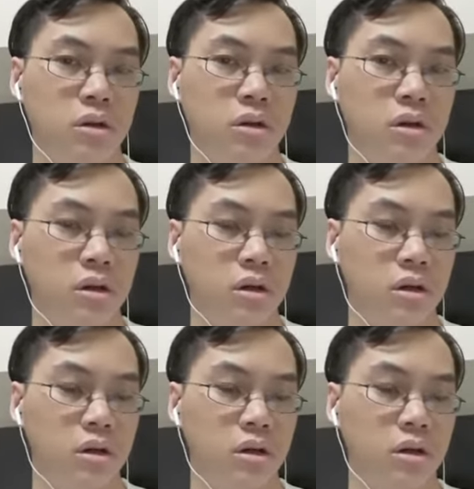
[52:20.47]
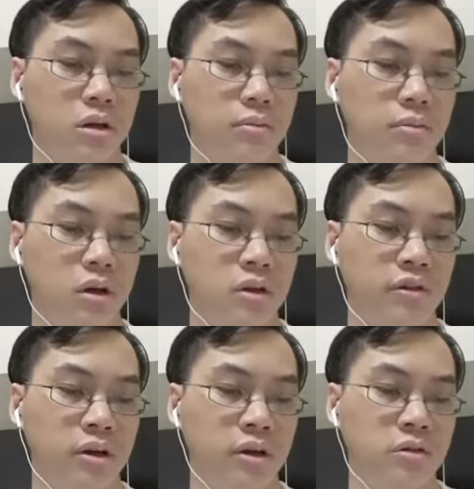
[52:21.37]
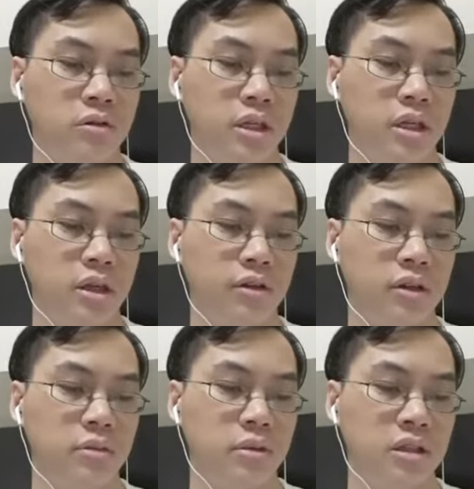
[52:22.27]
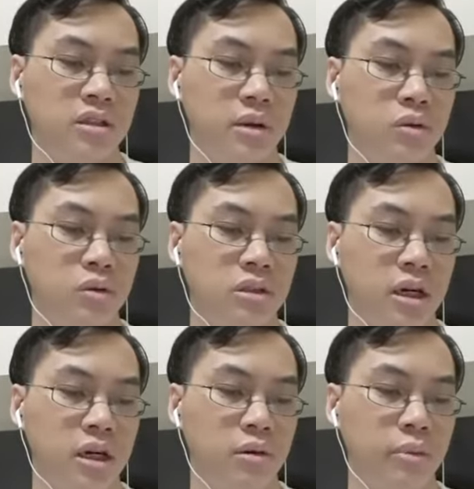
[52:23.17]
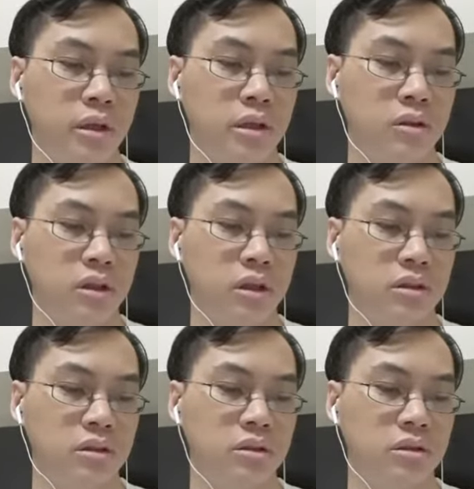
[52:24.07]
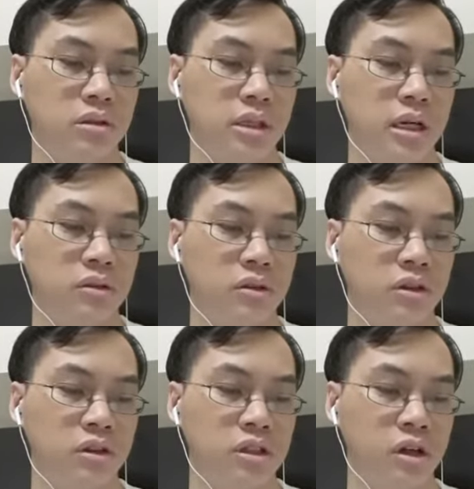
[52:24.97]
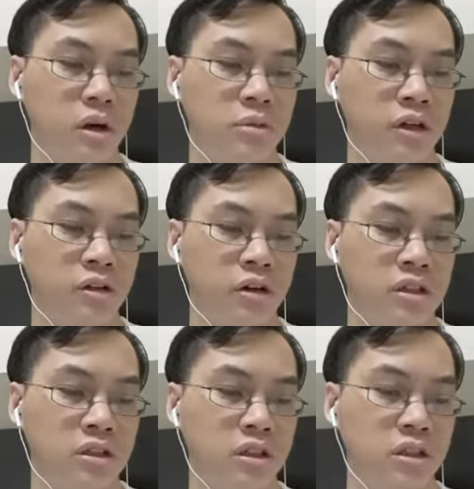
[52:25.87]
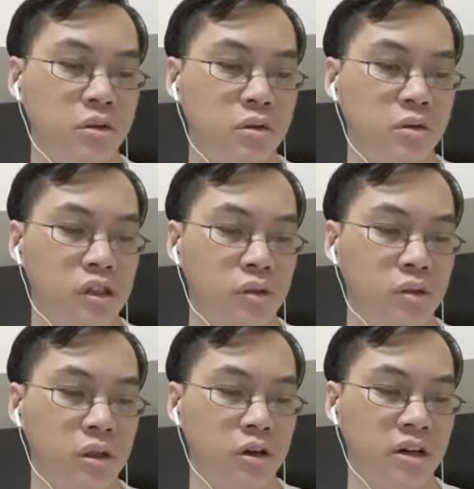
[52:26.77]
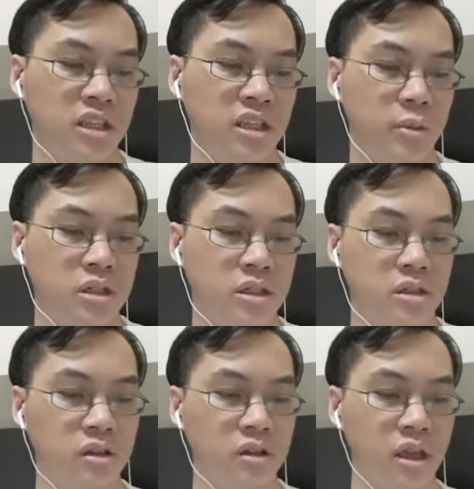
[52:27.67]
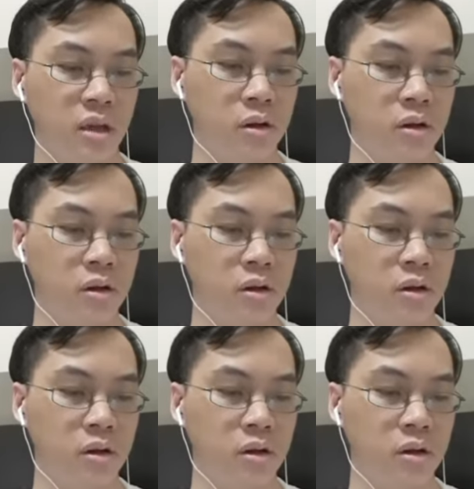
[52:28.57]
Uh, on a failed save, it takes damage to its hull based on the size of the creature object it crashes into, as shown in the crash damage table.